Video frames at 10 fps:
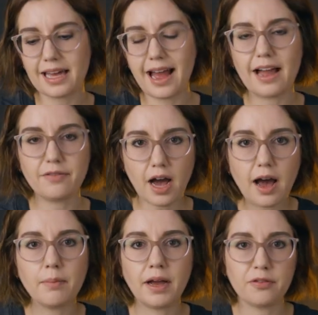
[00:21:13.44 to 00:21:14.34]
that I've
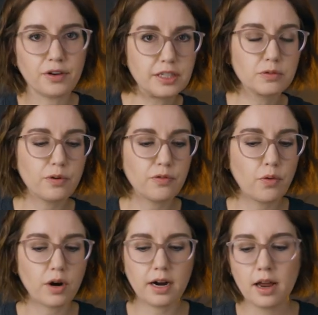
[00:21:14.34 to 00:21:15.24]
cut my fringe
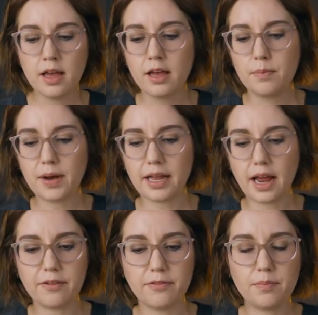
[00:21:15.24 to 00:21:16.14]
before but
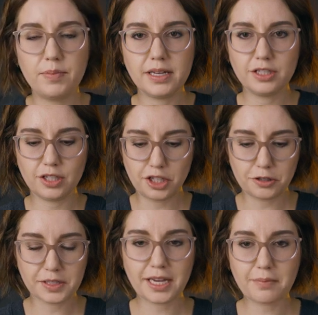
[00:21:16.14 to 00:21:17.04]
I've been
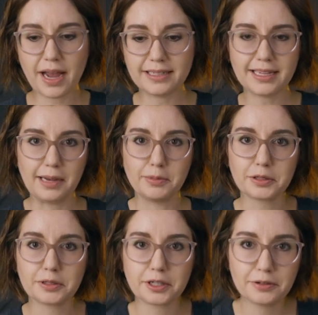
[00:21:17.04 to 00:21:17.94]
using my
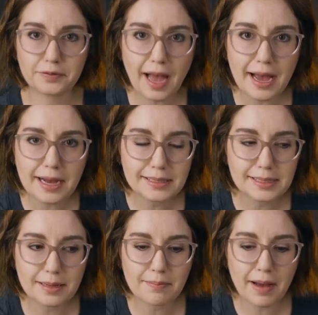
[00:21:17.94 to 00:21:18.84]
table groove
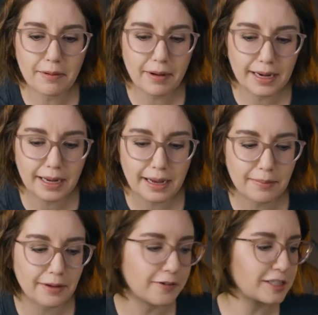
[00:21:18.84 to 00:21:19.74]
as my way to cut
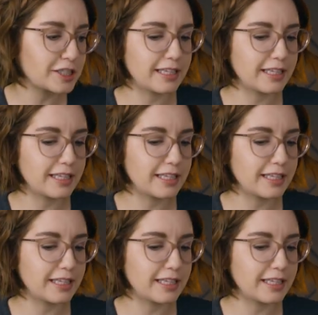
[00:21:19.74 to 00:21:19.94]
my fringe